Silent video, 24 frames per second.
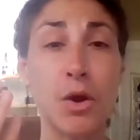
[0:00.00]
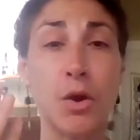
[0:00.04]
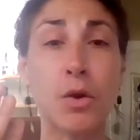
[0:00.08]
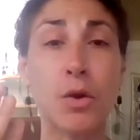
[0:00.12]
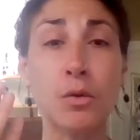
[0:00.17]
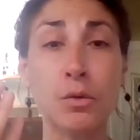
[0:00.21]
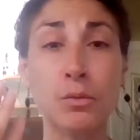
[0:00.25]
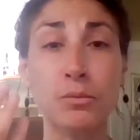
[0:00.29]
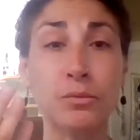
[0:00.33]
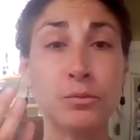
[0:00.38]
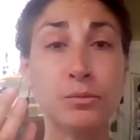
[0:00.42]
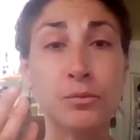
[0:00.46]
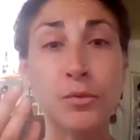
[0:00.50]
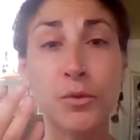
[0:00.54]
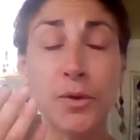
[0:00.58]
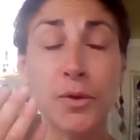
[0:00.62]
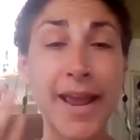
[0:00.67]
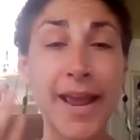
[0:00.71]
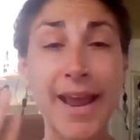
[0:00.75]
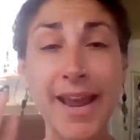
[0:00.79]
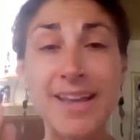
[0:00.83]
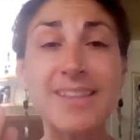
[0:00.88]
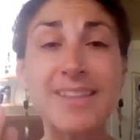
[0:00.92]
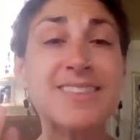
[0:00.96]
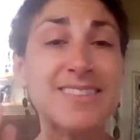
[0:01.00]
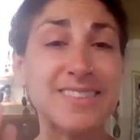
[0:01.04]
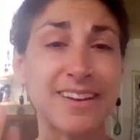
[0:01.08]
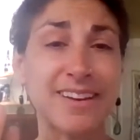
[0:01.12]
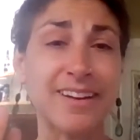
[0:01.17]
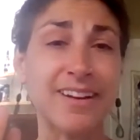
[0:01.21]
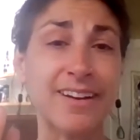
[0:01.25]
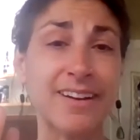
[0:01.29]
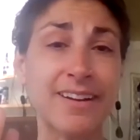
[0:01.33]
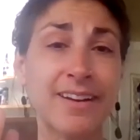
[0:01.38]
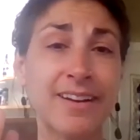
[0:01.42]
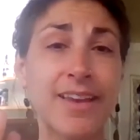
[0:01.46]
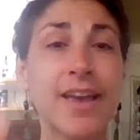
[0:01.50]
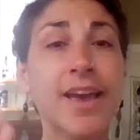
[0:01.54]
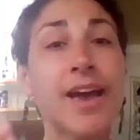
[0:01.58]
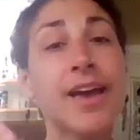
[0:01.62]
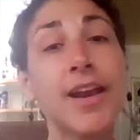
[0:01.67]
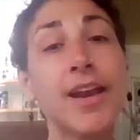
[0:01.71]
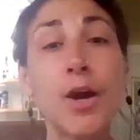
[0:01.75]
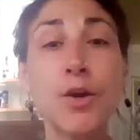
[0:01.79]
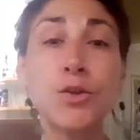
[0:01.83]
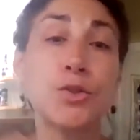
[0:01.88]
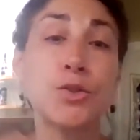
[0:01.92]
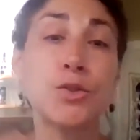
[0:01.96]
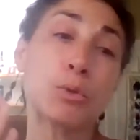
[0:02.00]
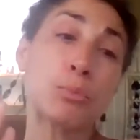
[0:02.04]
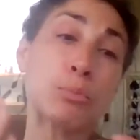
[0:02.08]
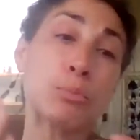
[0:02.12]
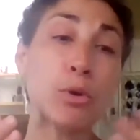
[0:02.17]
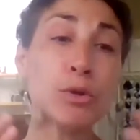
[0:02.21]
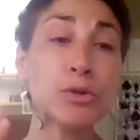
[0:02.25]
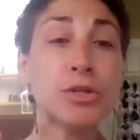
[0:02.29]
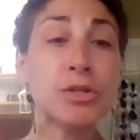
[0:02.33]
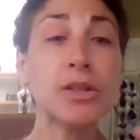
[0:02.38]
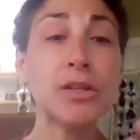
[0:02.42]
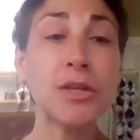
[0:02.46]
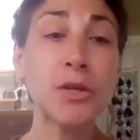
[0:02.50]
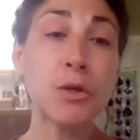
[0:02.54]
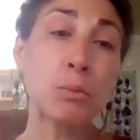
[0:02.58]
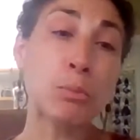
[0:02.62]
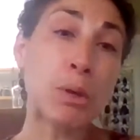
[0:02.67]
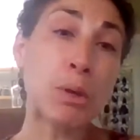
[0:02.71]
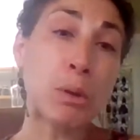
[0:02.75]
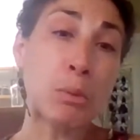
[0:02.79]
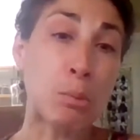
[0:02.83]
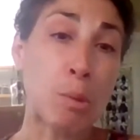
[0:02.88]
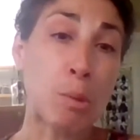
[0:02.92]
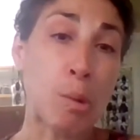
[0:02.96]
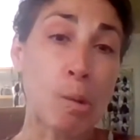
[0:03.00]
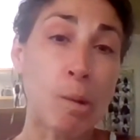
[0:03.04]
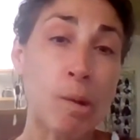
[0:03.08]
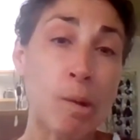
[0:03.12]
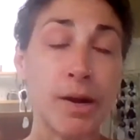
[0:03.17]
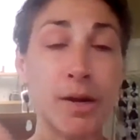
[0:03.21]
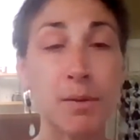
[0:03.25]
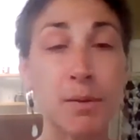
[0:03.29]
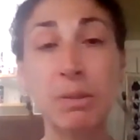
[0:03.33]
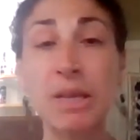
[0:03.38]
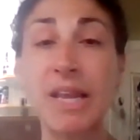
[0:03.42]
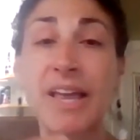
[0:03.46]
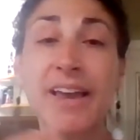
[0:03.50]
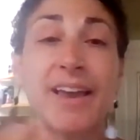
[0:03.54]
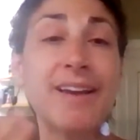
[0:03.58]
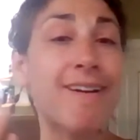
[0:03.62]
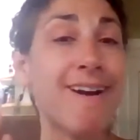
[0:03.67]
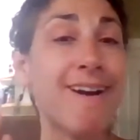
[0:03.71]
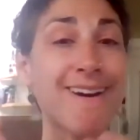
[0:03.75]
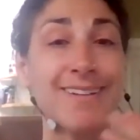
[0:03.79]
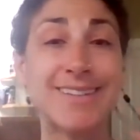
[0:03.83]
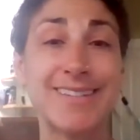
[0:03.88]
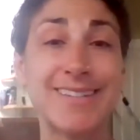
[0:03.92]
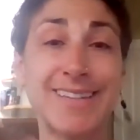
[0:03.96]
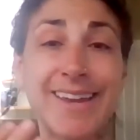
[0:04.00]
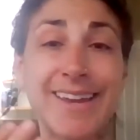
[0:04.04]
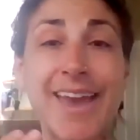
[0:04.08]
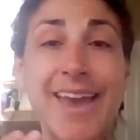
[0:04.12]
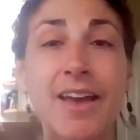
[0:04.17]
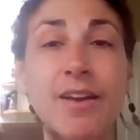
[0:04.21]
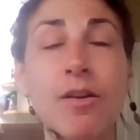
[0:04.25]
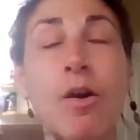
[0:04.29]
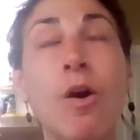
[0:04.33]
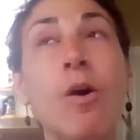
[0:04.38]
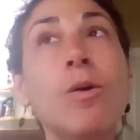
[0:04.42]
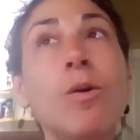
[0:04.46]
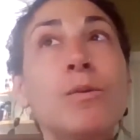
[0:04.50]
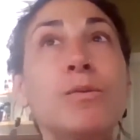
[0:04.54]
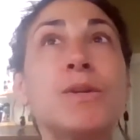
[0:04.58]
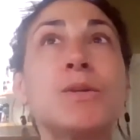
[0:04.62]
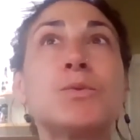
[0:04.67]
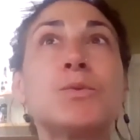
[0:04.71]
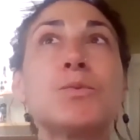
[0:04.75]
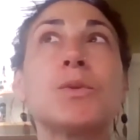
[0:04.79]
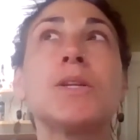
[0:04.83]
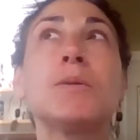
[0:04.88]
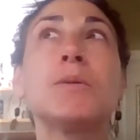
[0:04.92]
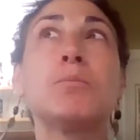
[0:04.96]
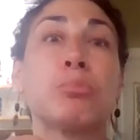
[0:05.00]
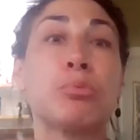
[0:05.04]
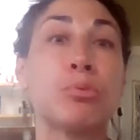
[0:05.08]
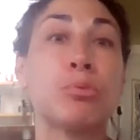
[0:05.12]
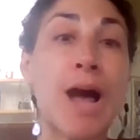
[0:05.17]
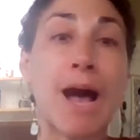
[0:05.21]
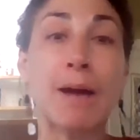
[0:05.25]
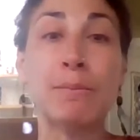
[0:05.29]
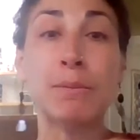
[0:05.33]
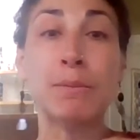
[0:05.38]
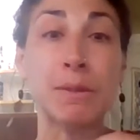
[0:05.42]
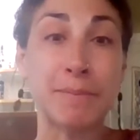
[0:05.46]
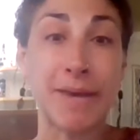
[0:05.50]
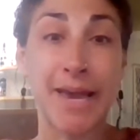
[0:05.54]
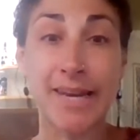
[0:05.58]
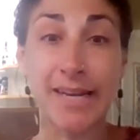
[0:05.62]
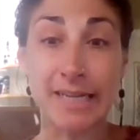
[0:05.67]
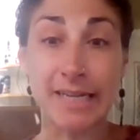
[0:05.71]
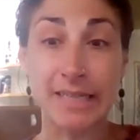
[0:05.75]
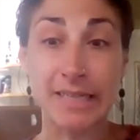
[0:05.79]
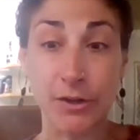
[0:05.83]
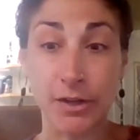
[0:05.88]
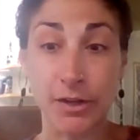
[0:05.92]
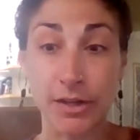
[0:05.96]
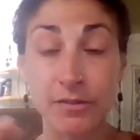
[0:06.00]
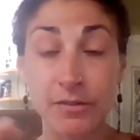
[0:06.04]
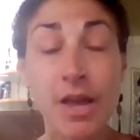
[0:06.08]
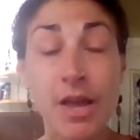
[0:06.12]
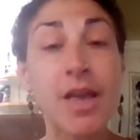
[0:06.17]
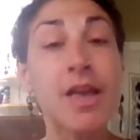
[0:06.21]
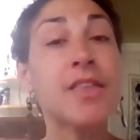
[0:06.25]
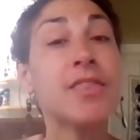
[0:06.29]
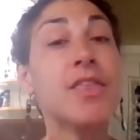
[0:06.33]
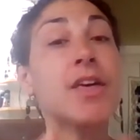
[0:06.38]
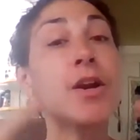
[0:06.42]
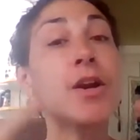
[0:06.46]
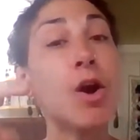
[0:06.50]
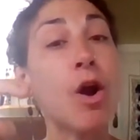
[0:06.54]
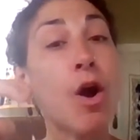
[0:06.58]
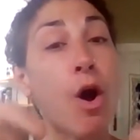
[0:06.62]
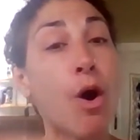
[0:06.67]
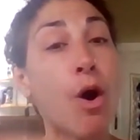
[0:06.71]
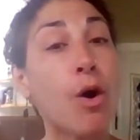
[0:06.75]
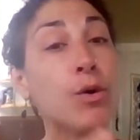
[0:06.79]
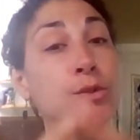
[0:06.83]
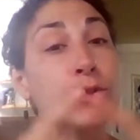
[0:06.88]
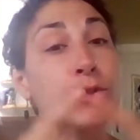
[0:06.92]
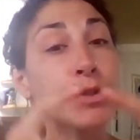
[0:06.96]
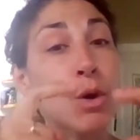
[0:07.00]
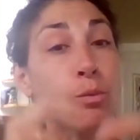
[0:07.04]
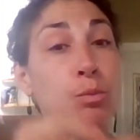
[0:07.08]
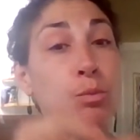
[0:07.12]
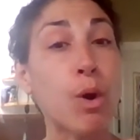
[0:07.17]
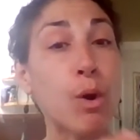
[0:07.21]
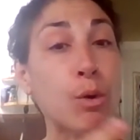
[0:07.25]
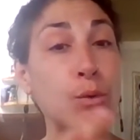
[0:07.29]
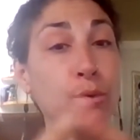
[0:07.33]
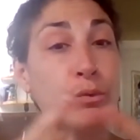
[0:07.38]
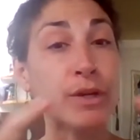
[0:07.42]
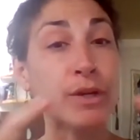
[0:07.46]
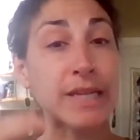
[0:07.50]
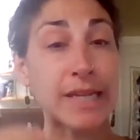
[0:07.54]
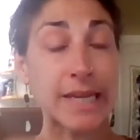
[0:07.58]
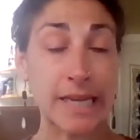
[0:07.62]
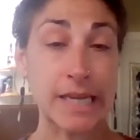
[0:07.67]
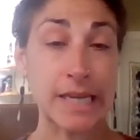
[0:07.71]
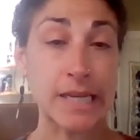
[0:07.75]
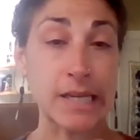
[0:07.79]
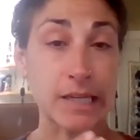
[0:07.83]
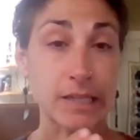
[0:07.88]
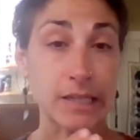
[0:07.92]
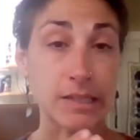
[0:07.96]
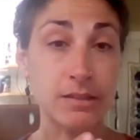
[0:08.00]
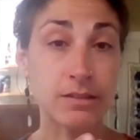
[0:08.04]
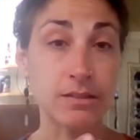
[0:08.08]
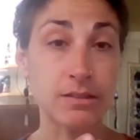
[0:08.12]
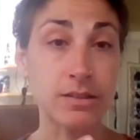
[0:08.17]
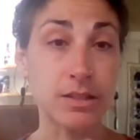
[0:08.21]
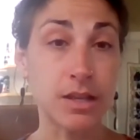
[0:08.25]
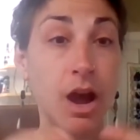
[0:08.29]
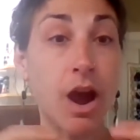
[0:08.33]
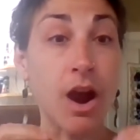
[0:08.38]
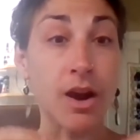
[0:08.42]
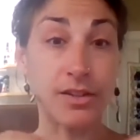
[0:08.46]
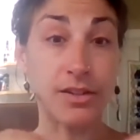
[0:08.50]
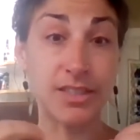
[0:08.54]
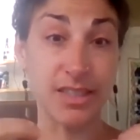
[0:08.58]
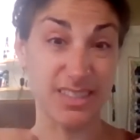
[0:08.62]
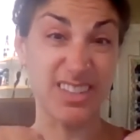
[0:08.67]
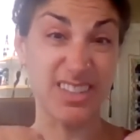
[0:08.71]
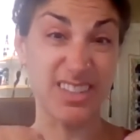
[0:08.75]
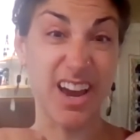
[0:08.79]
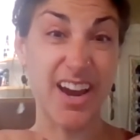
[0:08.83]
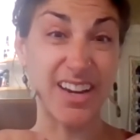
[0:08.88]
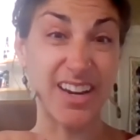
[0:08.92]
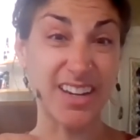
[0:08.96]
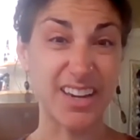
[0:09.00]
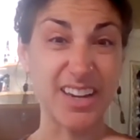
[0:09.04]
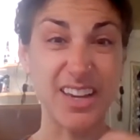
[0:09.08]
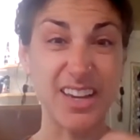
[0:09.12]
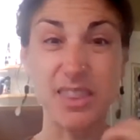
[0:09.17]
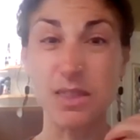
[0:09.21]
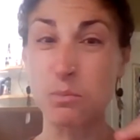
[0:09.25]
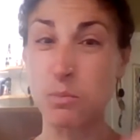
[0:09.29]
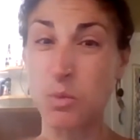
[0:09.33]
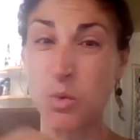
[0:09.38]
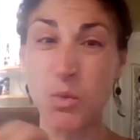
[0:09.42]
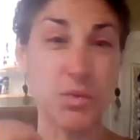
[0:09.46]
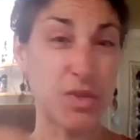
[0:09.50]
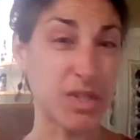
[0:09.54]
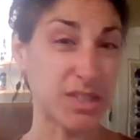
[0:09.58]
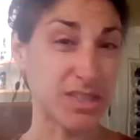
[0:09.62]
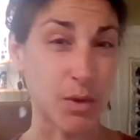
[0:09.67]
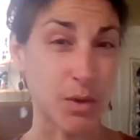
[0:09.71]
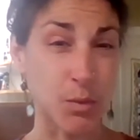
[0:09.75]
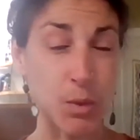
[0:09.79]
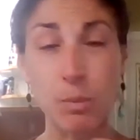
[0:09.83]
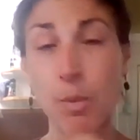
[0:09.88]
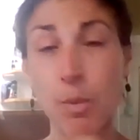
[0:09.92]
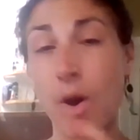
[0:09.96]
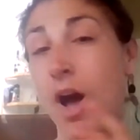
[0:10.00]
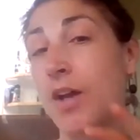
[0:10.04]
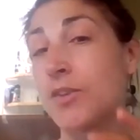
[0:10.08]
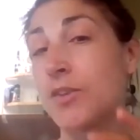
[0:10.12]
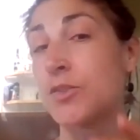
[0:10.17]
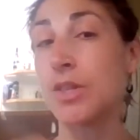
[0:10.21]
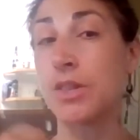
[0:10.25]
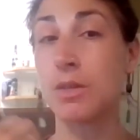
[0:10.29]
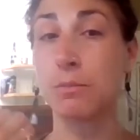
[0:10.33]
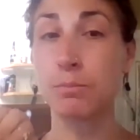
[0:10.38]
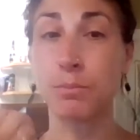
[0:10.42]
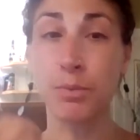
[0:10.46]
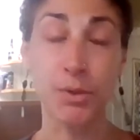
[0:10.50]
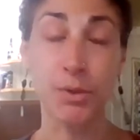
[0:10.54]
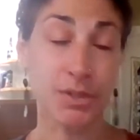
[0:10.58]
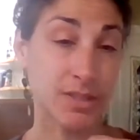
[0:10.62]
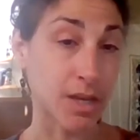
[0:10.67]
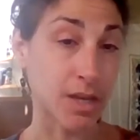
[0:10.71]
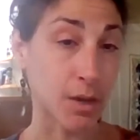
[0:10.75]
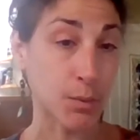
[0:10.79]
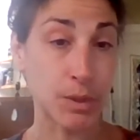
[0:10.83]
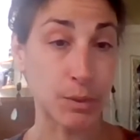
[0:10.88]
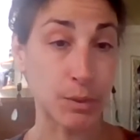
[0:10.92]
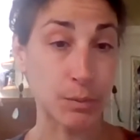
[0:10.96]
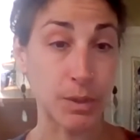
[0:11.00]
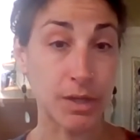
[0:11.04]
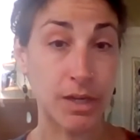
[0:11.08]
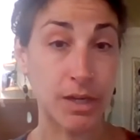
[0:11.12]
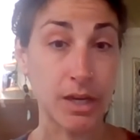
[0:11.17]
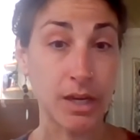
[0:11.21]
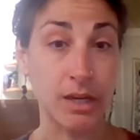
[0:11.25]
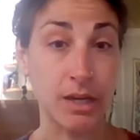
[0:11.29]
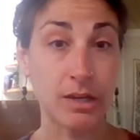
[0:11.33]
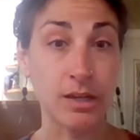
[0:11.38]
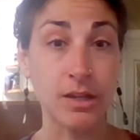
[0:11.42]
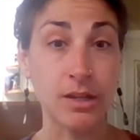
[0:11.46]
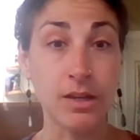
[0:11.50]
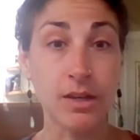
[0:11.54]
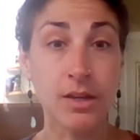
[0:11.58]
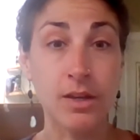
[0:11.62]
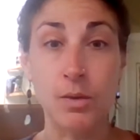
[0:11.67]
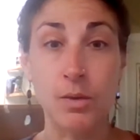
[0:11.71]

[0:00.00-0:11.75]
no for an answer, and how you should push a little bit more and playing hard to get, all of these really problematic narratives that are also woven in to our society, in the movies that we watch, in the books that we read.